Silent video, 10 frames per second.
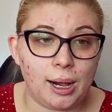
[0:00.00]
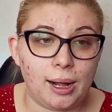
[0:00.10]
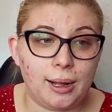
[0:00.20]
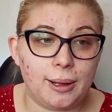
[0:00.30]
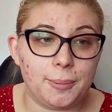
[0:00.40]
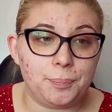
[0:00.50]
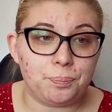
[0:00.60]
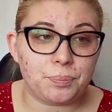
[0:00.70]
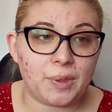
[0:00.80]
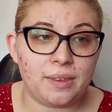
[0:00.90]

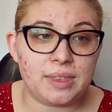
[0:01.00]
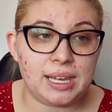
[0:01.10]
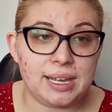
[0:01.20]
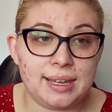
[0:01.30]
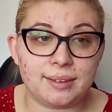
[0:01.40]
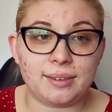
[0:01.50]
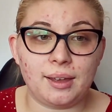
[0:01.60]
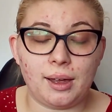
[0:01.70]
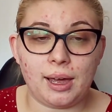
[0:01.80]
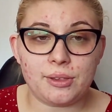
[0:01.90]
The
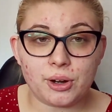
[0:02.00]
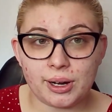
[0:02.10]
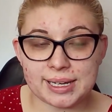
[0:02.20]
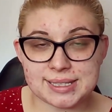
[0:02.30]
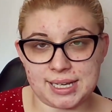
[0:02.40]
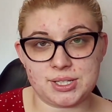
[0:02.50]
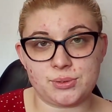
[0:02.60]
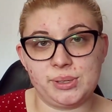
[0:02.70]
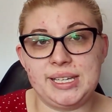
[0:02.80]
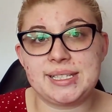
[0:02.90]
other
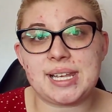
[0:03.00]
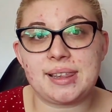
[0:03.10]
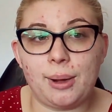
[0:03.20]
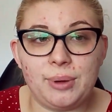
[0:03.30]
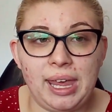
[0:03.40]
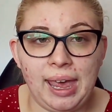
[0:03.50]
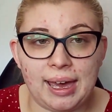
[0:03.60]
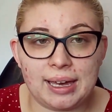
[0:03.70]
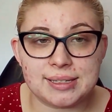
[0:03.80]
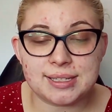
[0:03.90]
accessories that we
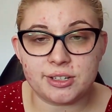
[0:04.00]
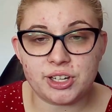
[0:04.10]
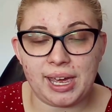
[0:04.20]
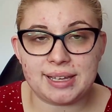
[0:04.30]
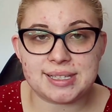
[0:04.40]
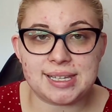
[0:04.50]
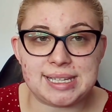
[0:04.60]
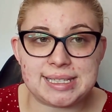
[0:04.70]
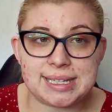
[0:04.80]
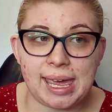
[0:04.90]
had, such as the
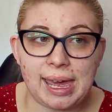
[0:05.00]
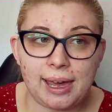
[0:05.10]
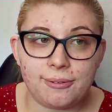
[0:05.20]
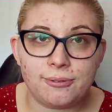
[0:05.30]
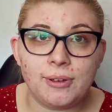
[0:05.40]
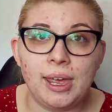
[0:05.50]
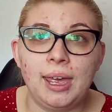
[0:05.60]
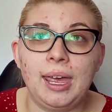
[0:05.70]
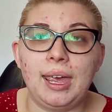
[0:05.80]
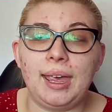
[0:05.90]
staff
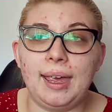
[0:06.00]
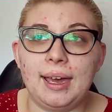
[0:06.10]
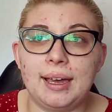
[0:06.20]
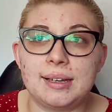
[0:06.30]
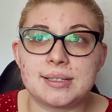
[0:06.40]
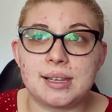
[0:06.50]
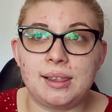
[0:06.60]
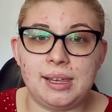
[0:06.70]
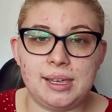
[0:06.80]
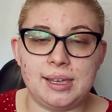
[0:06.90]
and
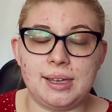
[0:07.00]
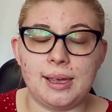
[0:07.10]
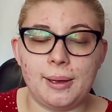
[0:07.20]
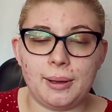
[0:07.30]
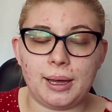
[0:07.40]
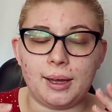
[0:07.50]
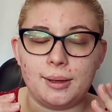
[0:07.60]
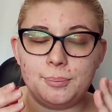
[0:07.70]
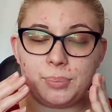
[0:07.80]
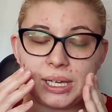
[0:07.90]
the
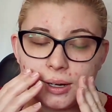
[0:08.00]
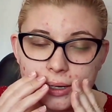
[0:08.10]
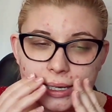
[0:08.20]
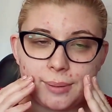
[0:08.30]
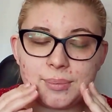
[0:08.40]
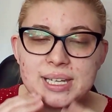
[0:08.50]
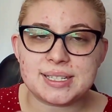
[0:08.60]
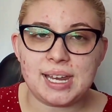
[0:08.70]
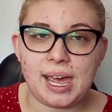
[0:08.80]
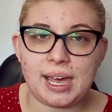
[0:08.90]
beard and
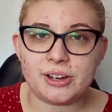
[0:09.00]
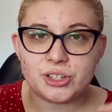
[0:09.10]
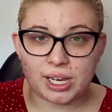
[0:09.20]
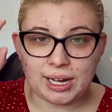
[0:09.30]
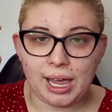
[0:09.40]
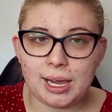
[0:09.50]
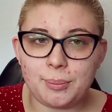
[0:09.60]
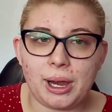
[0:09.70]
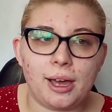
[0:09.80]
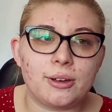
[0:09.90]
mustache and
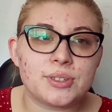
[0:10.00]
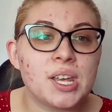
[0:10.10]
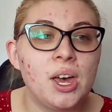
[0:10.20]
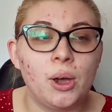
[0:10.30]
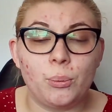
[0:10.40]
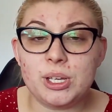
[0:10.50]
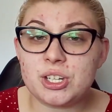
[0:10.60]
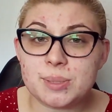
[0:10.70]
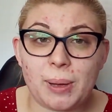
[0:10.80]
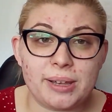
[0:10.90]
eyebrows, we
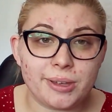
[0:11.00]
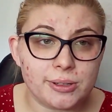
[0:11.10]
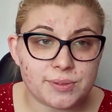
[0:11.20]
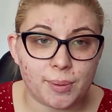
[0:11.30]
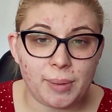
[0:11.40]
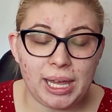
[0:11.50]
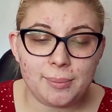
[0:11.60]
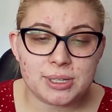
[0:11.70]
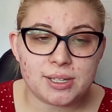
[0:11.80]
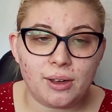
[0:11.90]
just bought those from
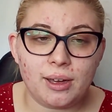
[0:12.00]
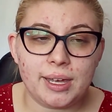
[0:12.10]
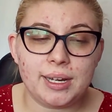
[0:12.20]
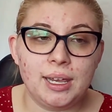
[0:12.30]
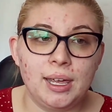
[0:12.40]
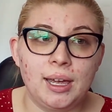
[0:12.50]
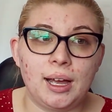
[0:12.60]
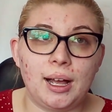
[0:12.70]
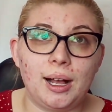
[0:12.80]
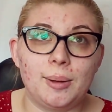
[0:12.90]
Amazon.
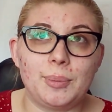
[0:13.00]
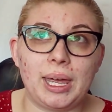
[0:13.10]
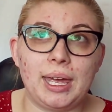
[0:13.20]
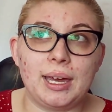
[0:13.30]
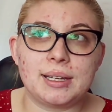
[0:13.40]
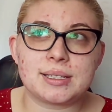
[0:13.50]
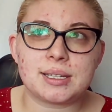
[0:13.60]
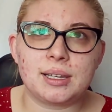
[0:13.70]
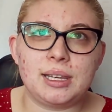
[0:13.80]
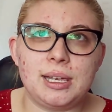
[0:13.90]

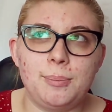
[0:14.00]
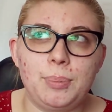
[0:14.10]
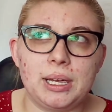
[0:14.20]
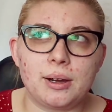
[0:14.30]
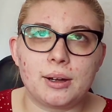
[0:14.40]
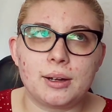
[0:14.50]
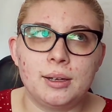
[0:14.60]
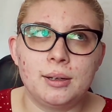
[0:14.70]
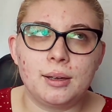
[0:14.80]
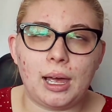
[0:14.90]
And the beard,
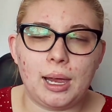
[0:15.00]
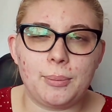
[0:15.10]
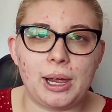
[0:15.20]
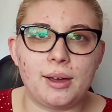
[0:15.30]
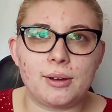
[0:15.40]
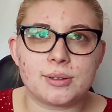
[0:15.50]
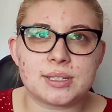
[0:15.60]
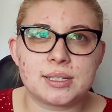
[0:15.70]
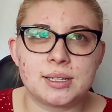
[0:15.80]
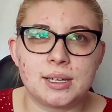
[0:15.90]

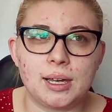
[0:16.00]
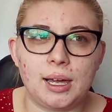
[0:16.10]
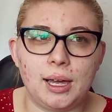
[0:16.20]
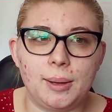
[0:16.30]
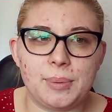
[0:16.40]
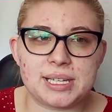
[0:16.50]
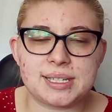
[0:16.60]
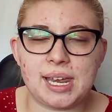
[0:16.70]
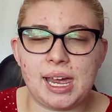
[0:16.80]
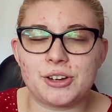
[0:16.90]
eyebrows,
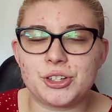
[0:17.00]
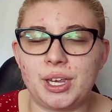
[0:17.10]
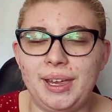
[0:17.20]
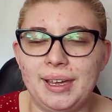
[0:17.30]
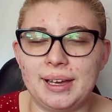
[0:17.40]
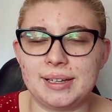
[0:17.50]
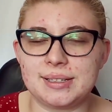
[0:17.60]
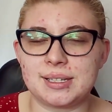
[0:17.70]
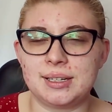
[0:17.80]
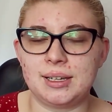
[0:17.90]
mustache,
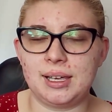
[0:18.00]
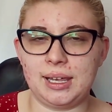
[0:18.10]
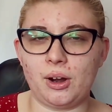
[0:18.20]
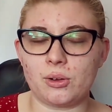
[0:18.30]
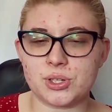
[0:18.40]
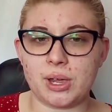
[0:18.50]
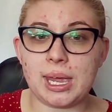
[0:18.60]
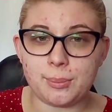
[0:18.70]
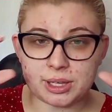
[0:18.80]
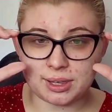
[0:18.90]
and it also
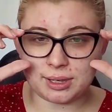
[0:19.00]
came with